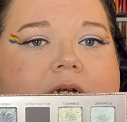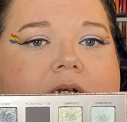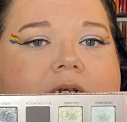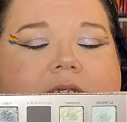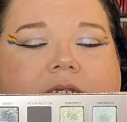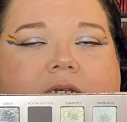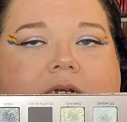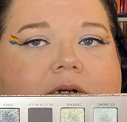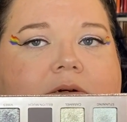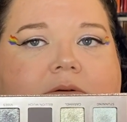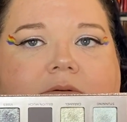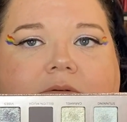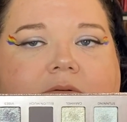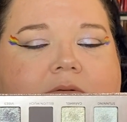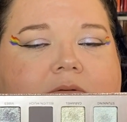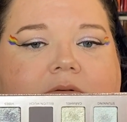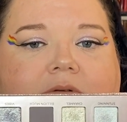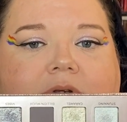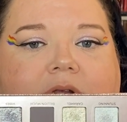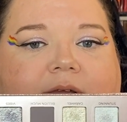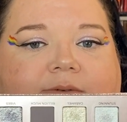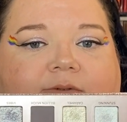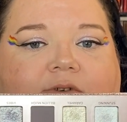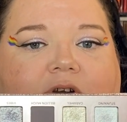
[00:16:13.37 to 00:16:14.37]
So
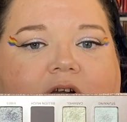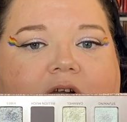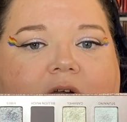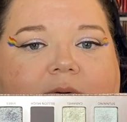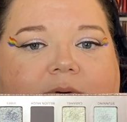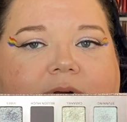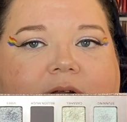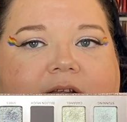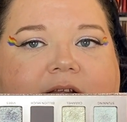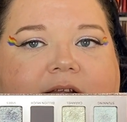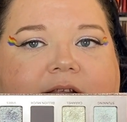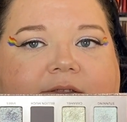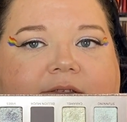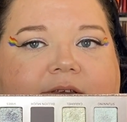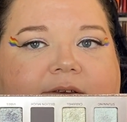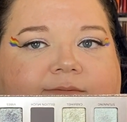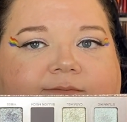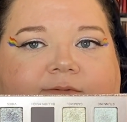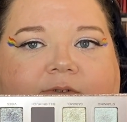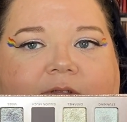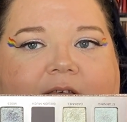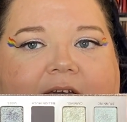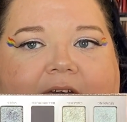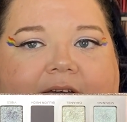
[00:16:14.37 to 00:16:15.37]
if you're going into that
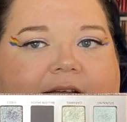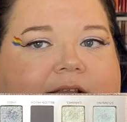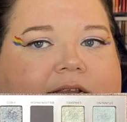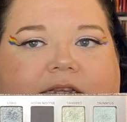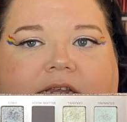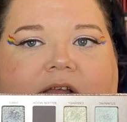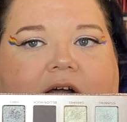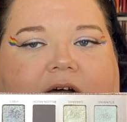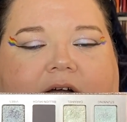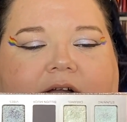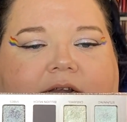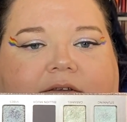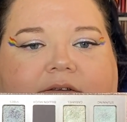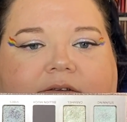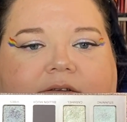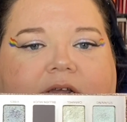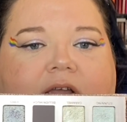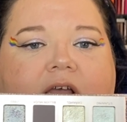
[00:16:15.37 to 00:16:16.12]
for that, not.